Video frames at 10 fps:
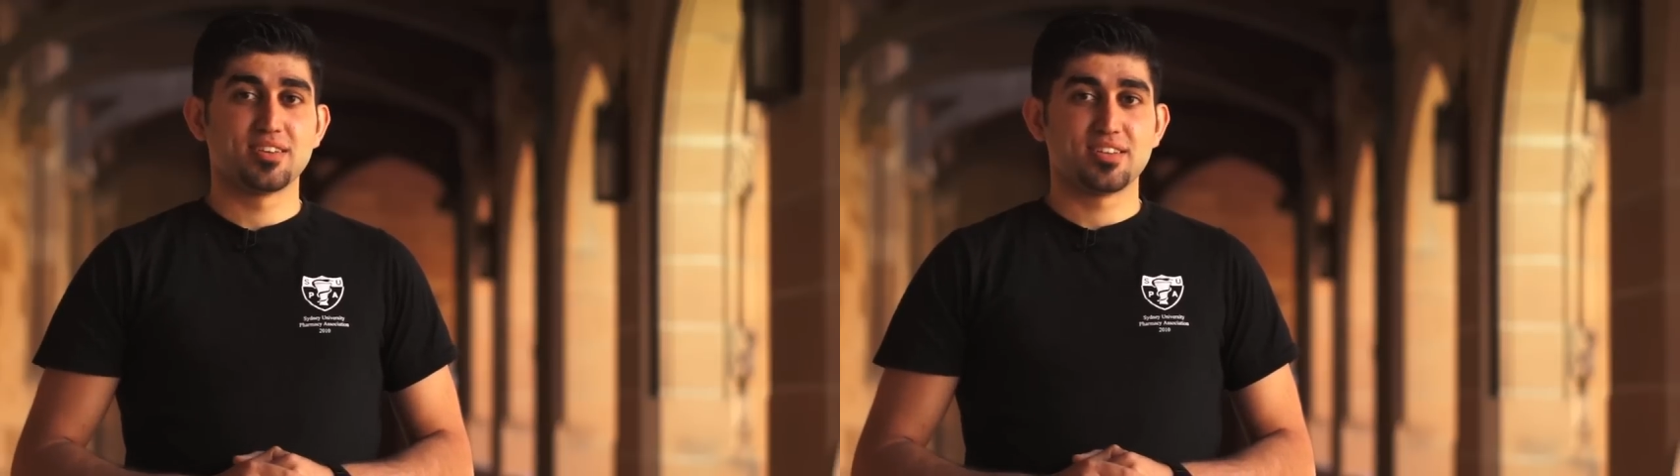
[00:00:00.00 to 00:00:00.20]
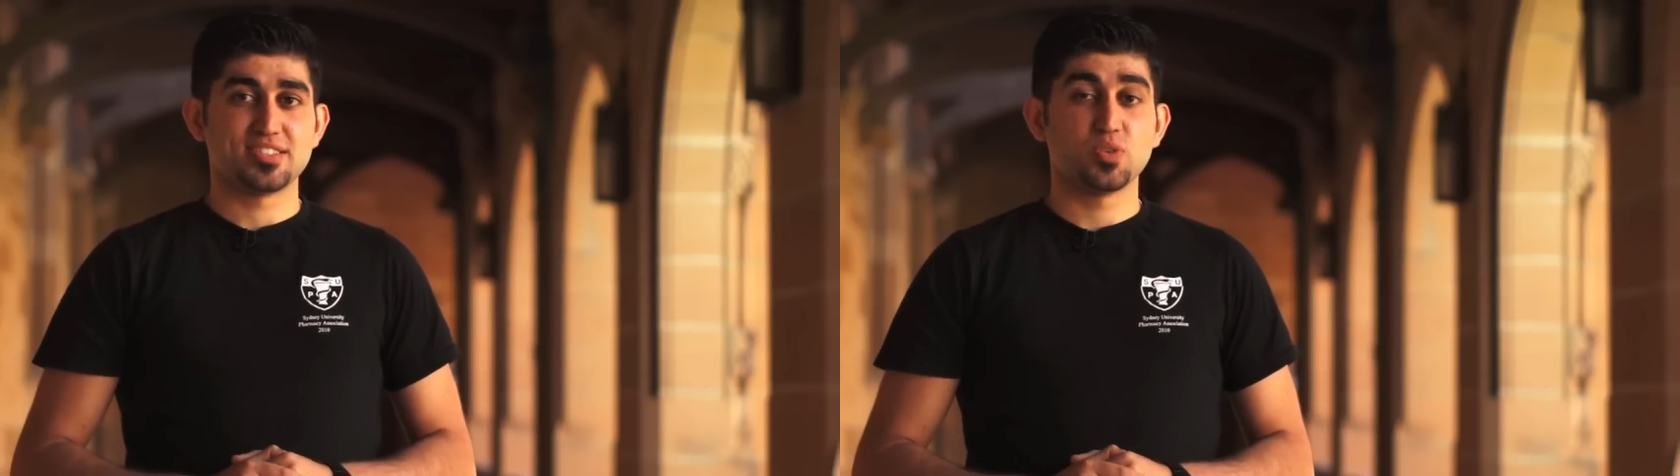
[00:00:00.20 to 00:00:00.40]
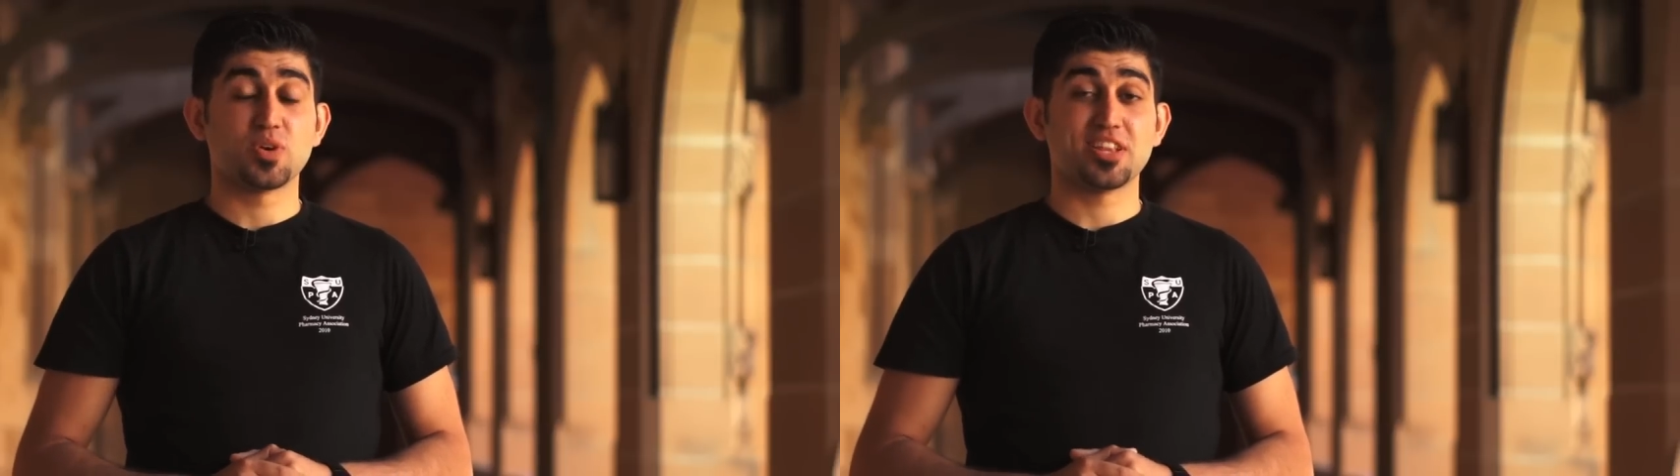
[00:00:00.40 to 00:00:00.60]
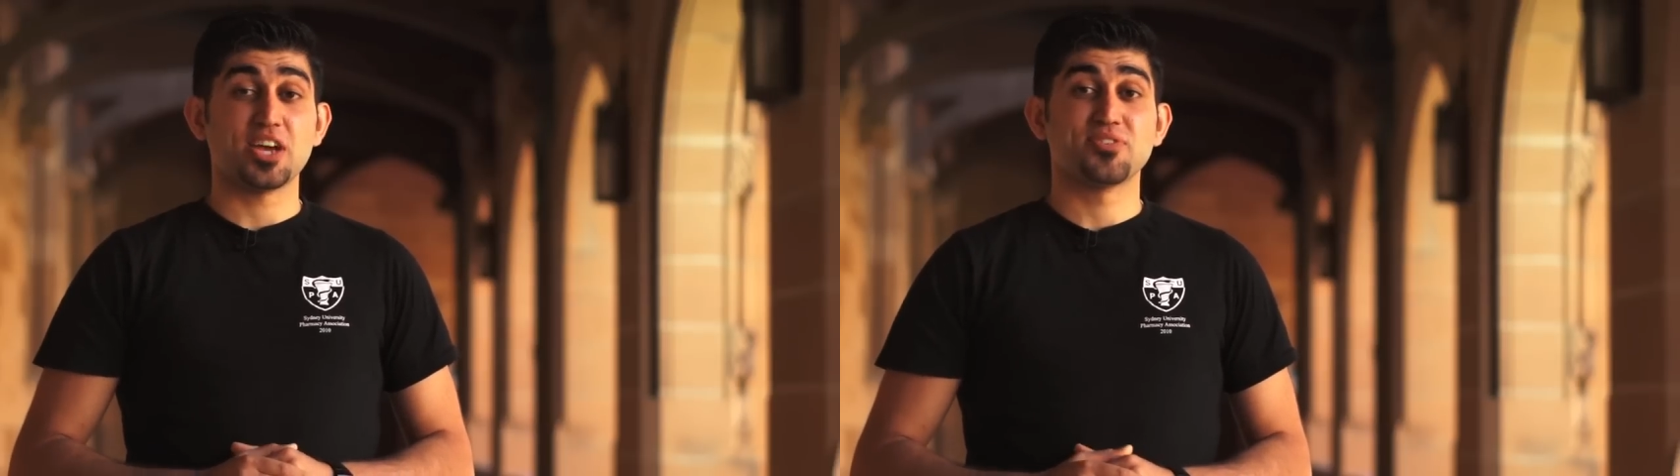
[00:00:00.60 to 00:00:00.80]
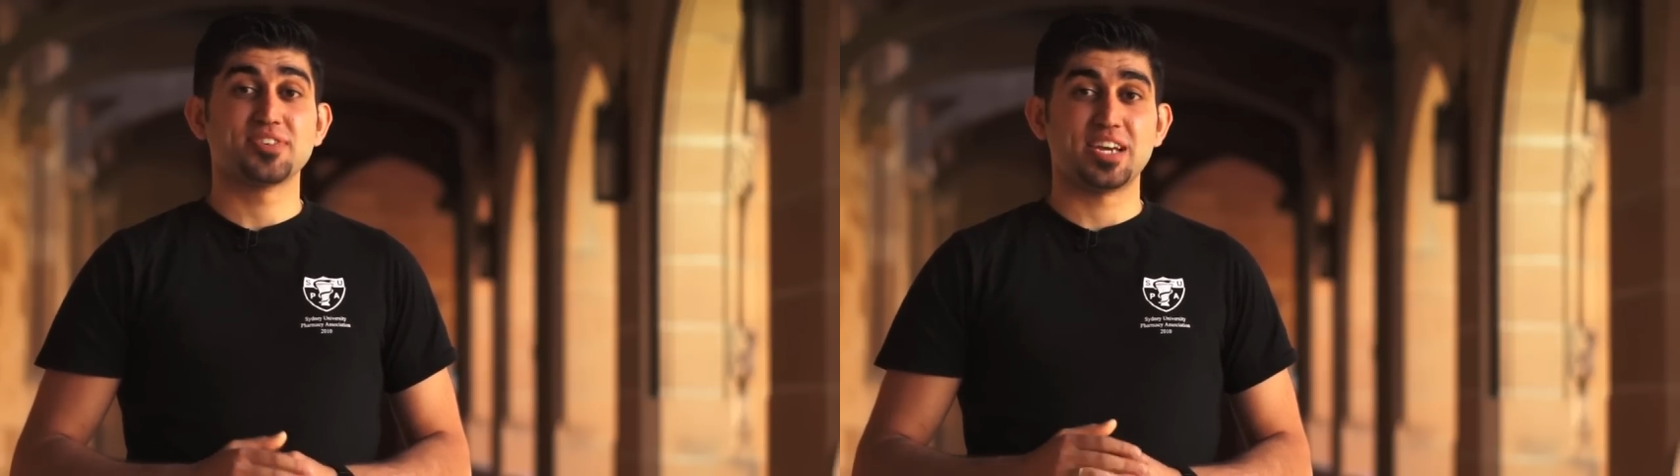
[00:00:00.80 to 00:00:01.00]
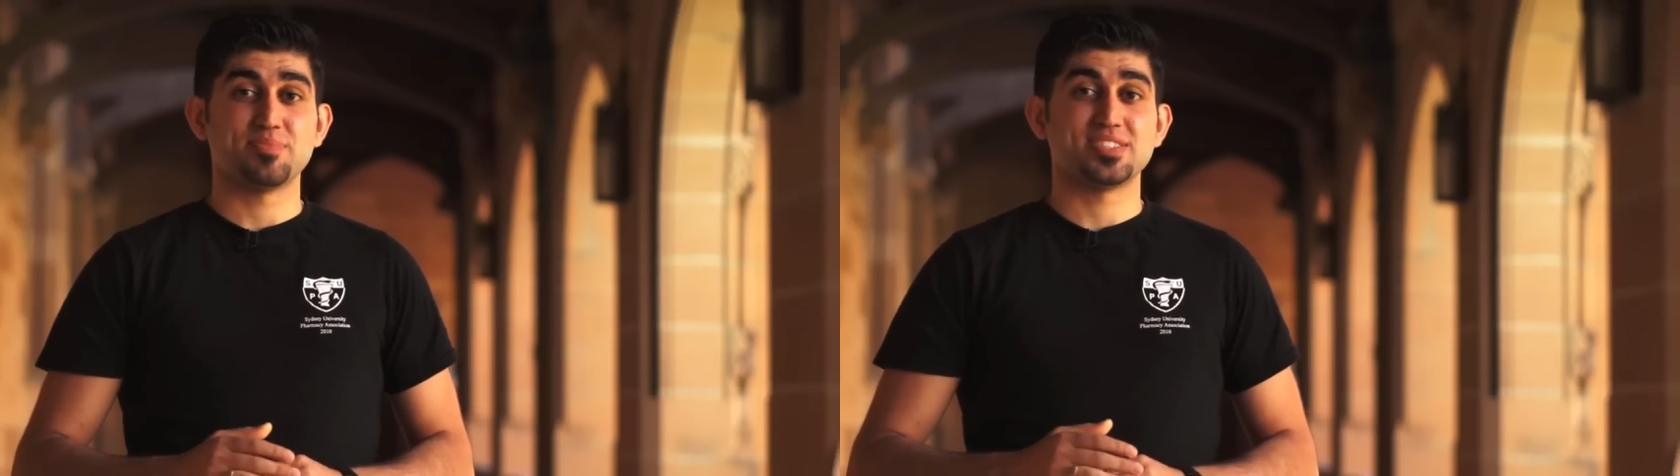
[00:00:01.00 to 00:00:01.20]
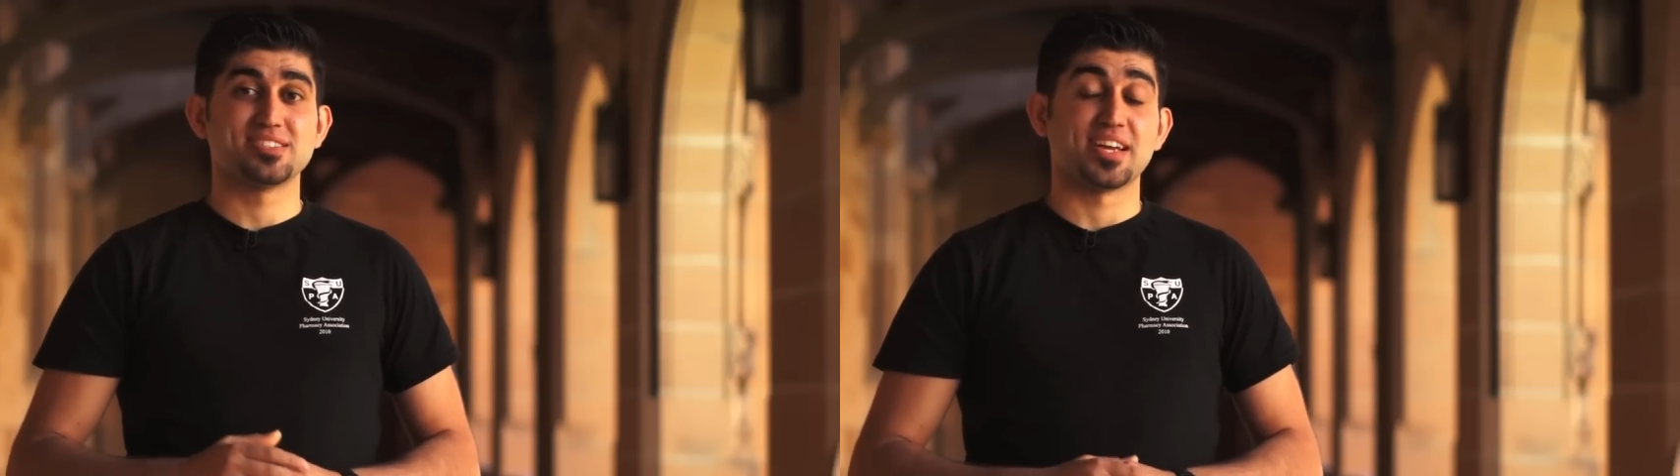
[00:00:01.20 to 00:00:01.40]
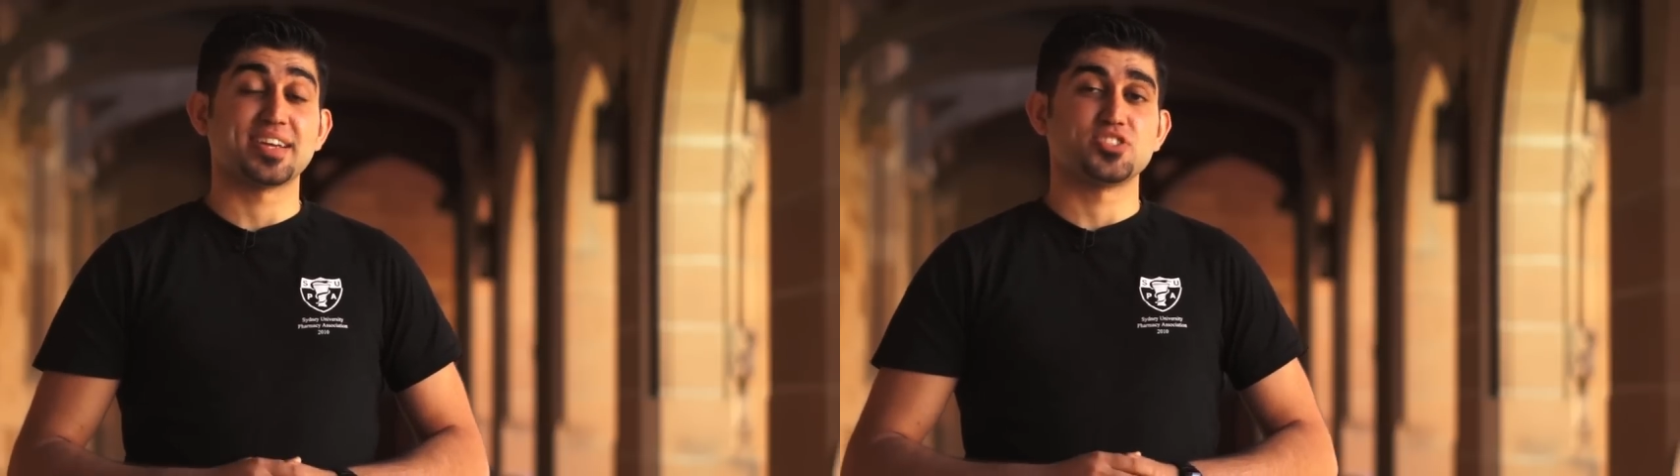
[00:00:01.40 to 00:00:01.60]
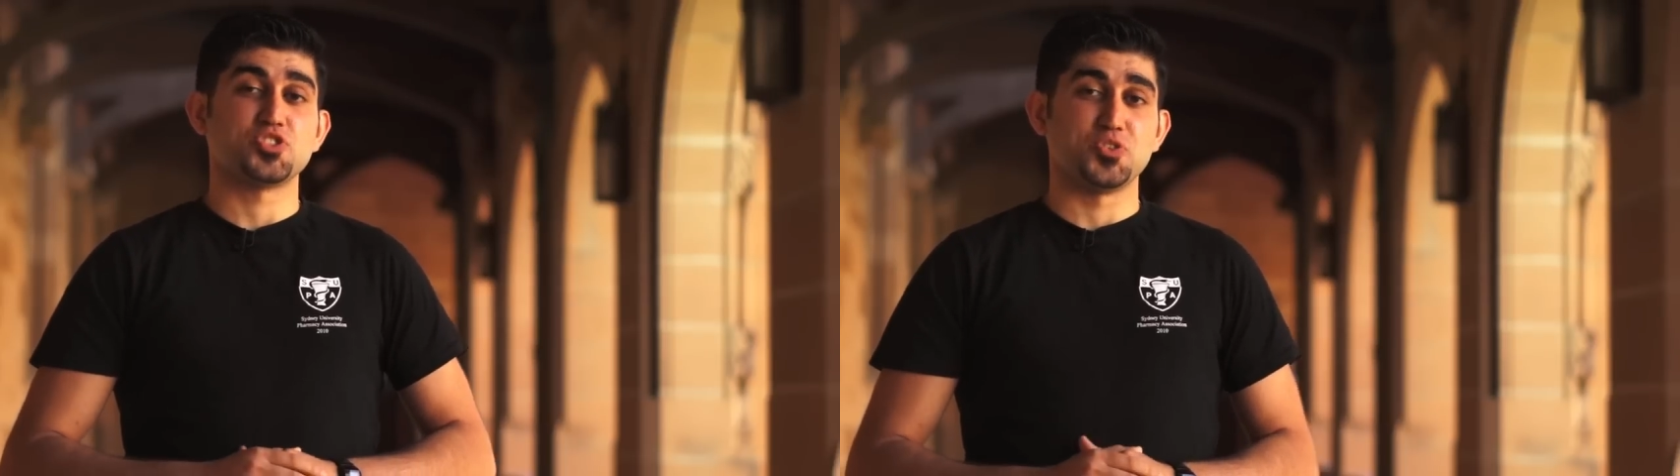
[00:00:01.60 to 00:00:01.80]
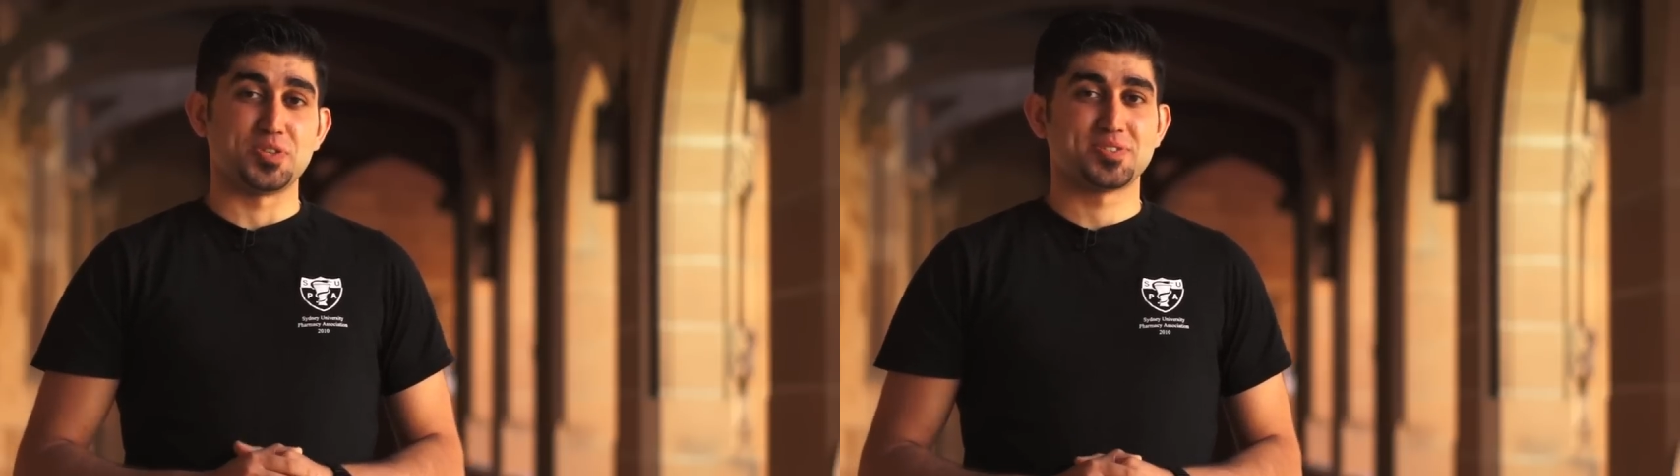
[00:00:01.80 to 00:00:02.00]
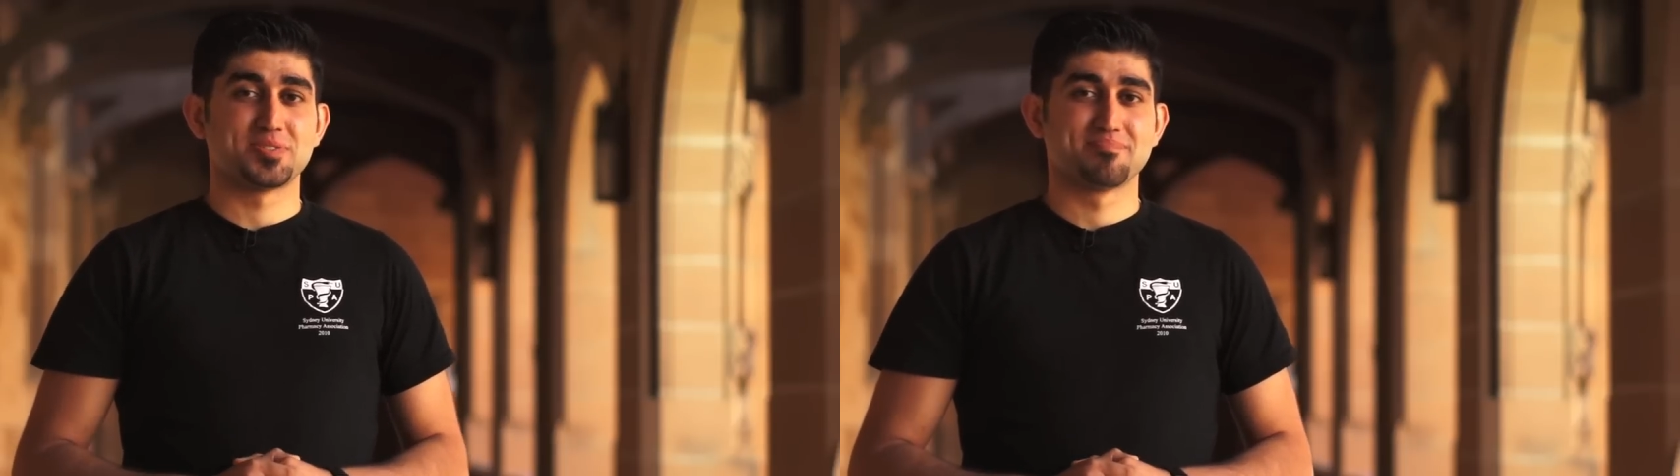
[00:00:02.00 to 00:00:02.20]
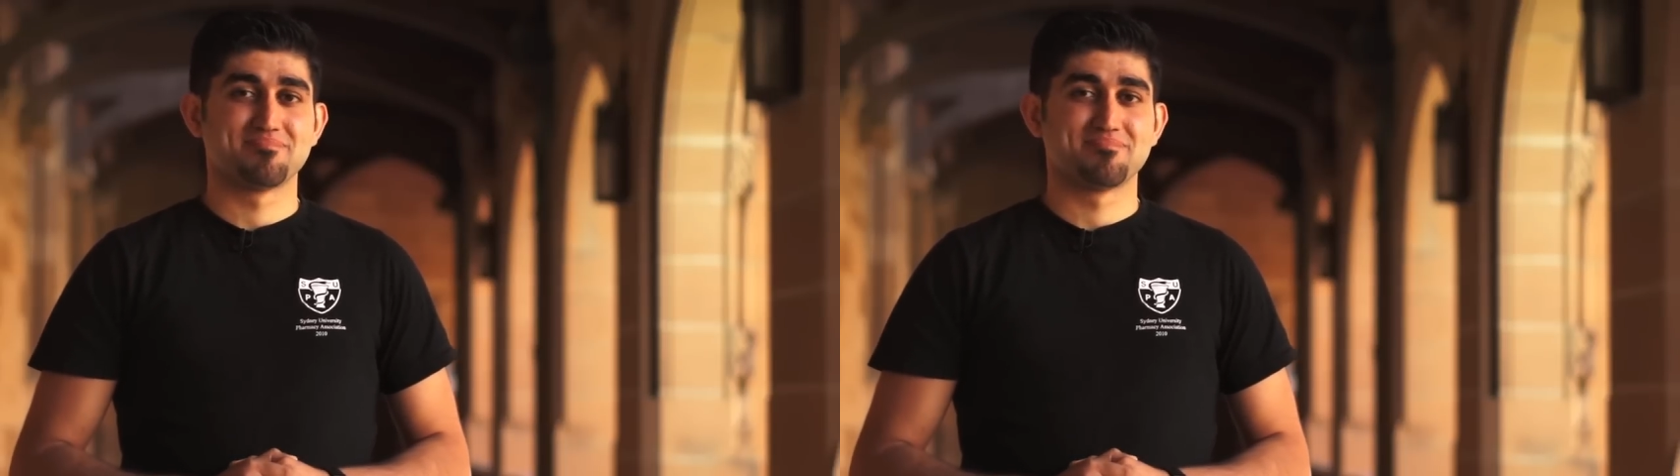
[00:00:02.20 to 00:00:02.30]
see what life on campus is like as a student.